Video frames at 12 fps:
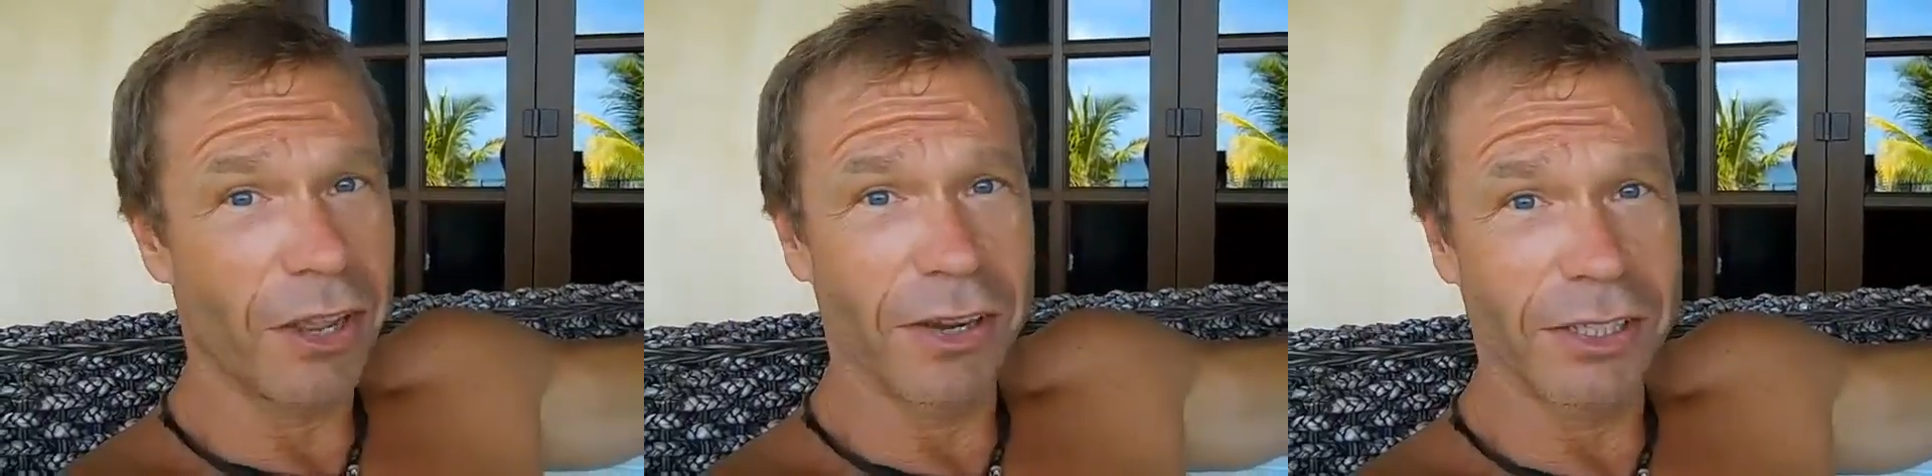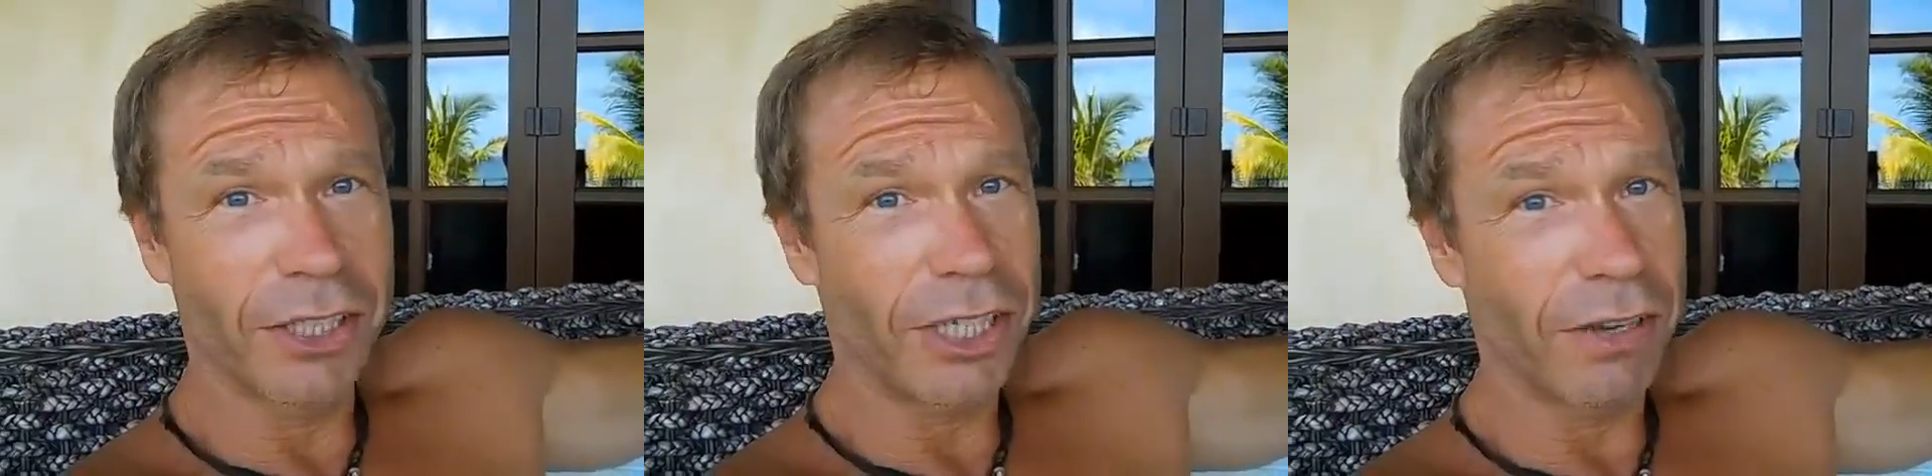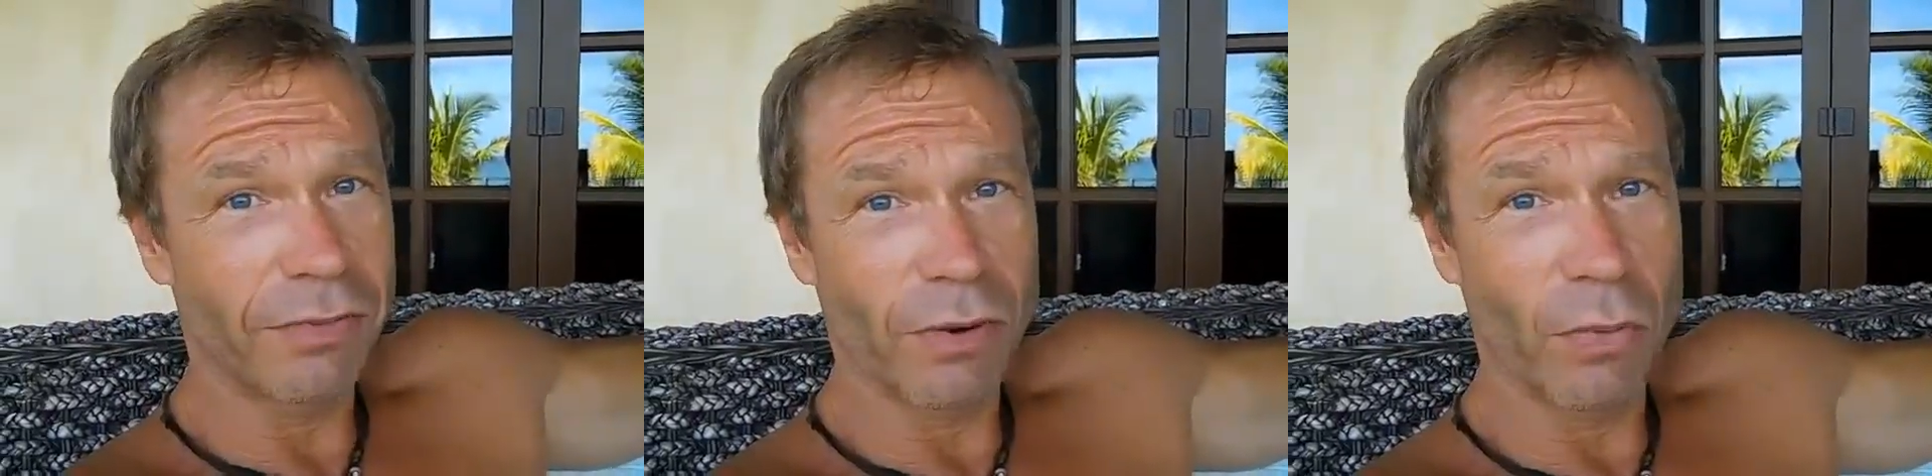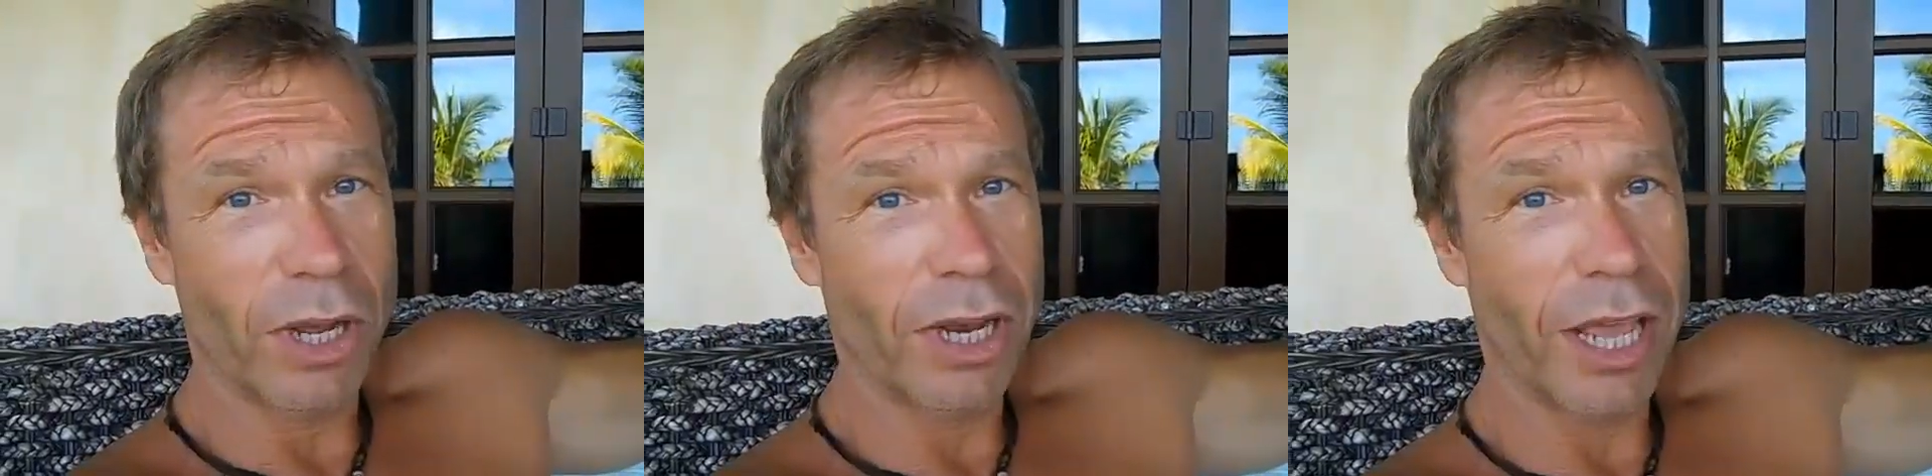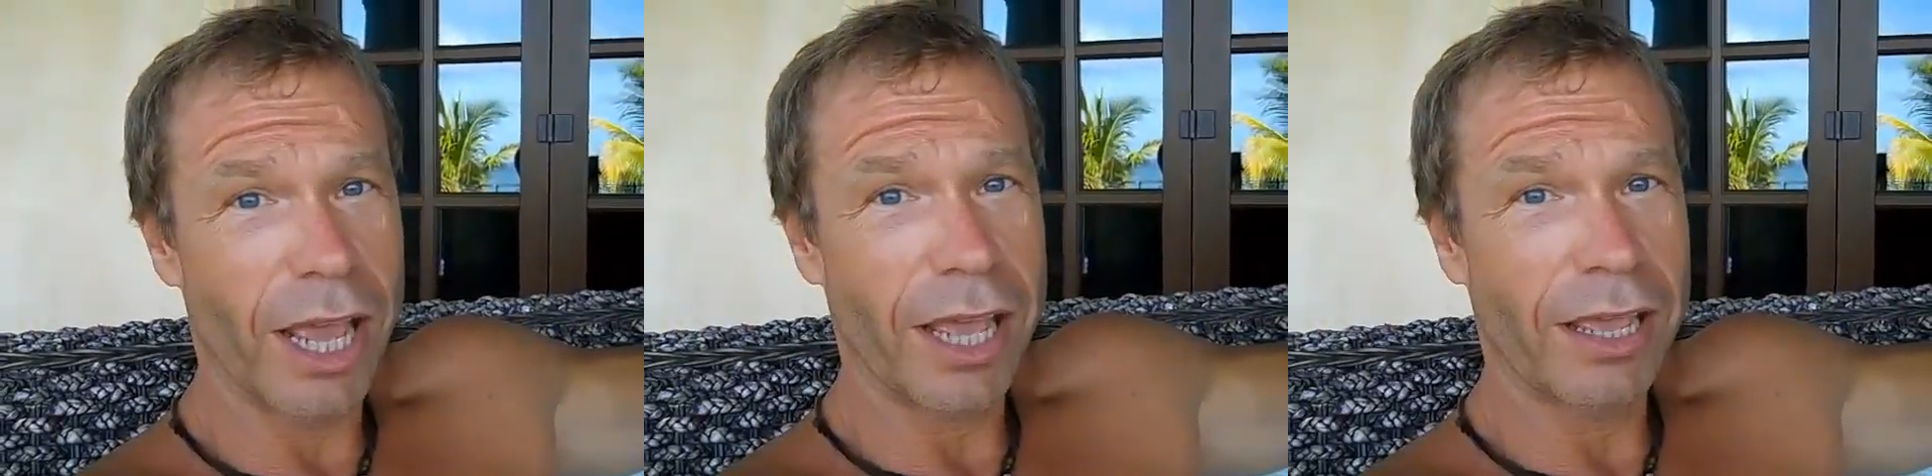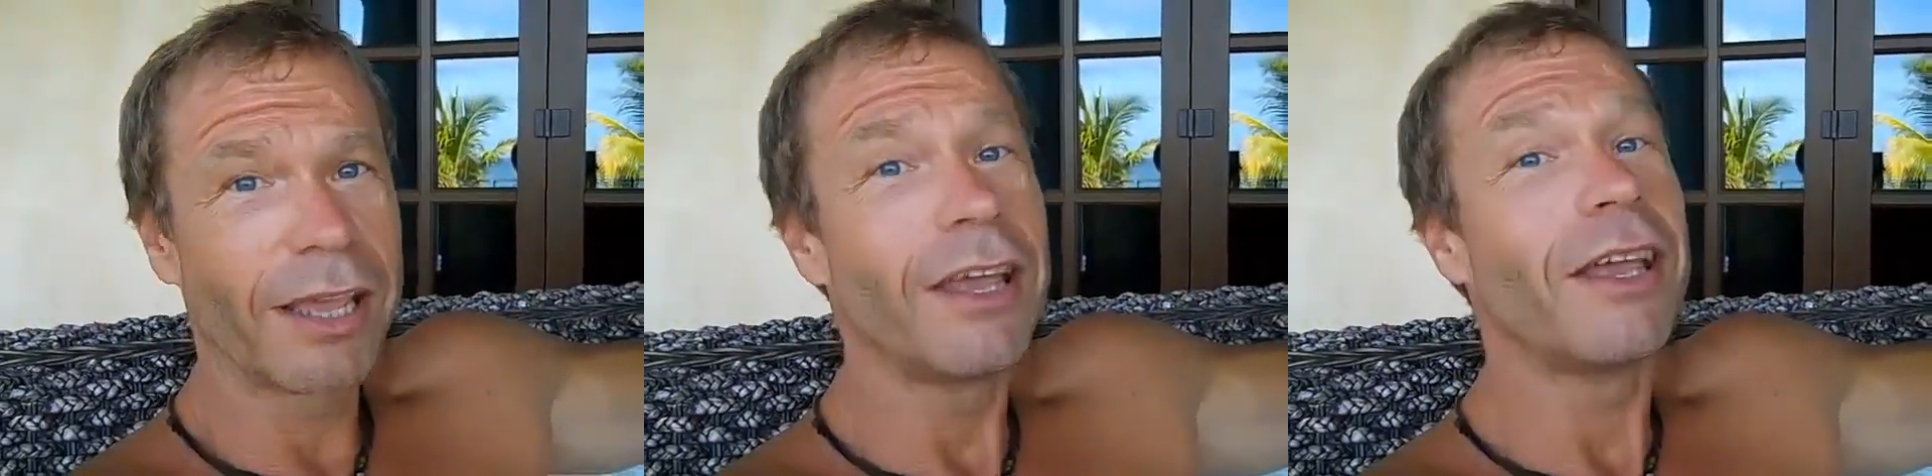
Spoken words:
here and see it for one day,